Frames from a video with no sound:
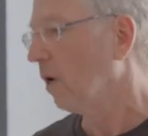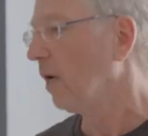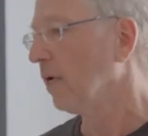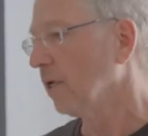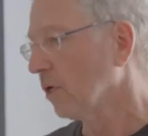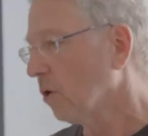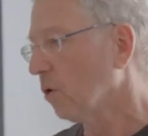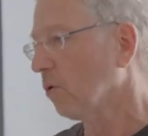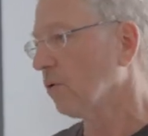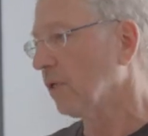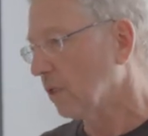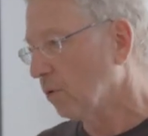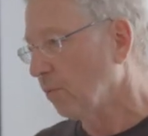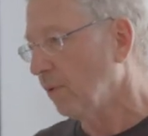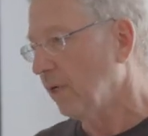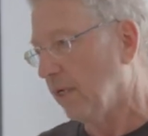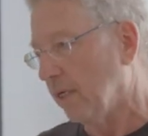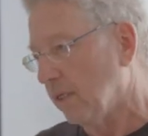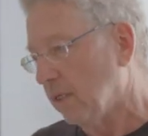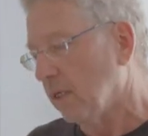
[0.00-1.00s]
I know that
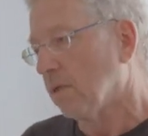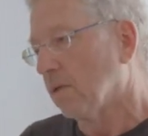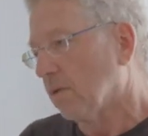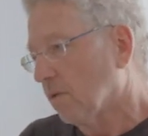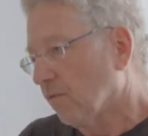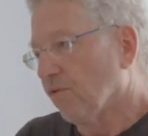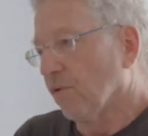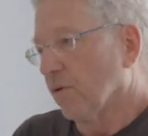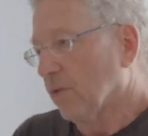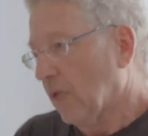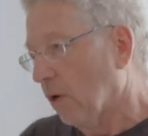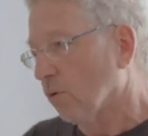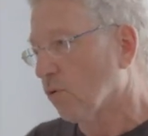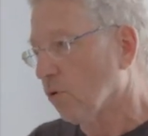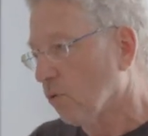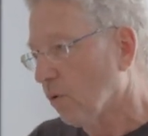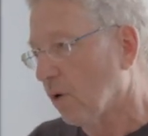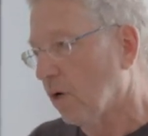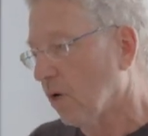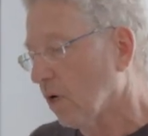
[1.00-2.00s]
we need it for tau
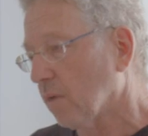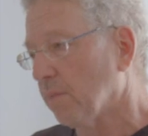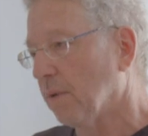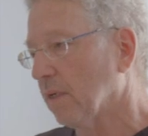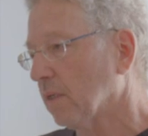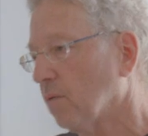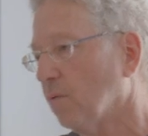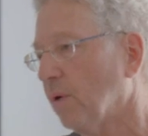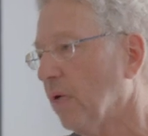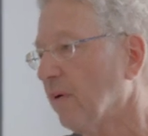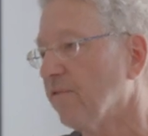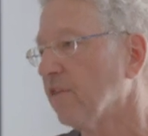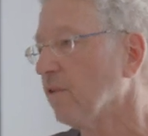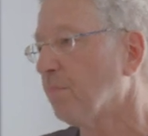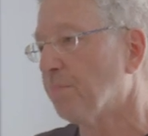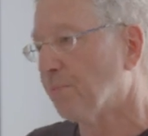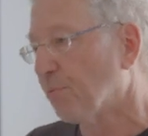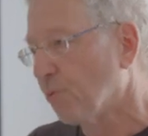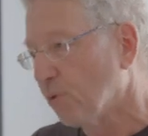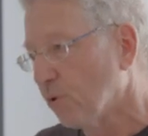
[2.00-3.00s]
to work, but we
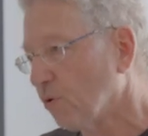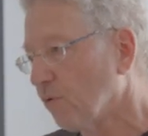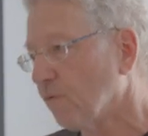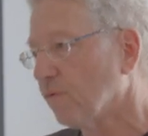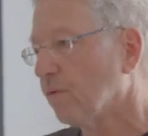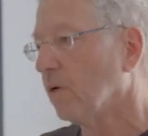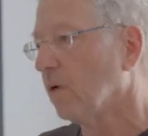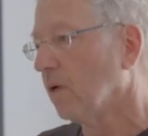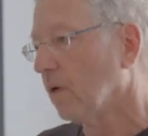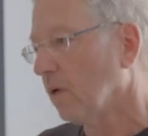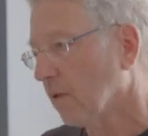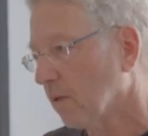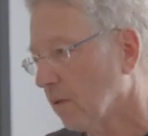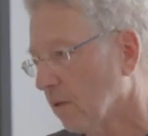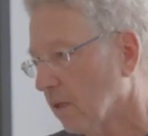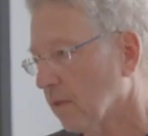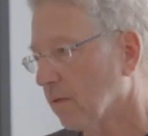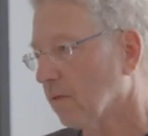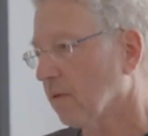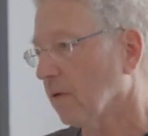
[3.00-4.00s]
haven't proved
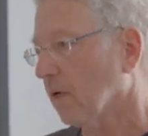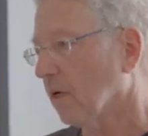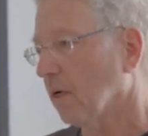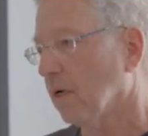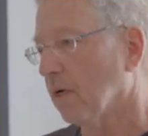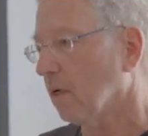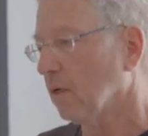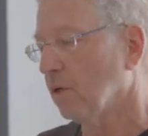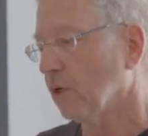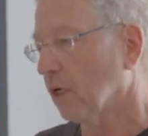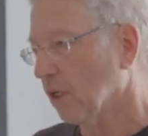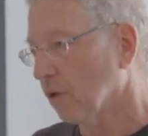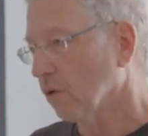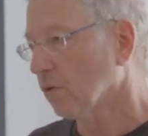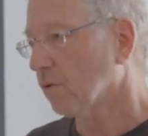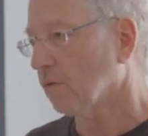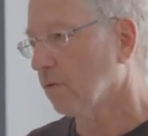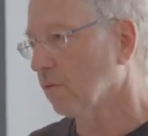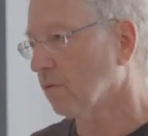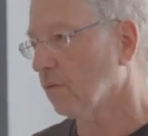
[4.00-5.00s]
that uh, you
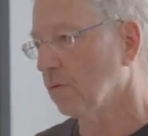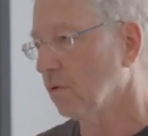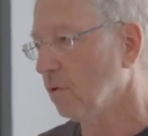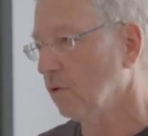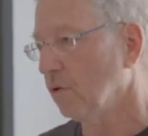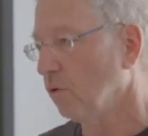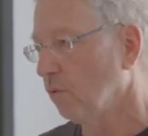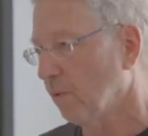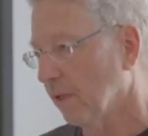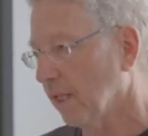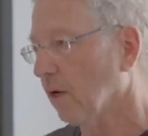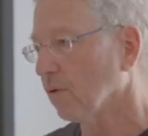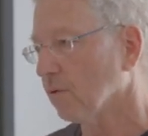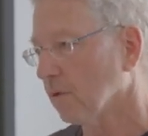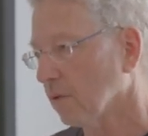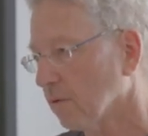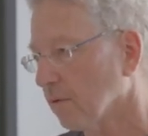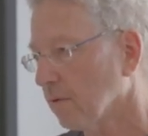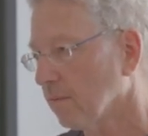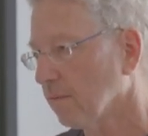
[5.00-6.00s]
cannot do without
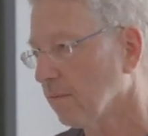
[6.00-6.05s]
it.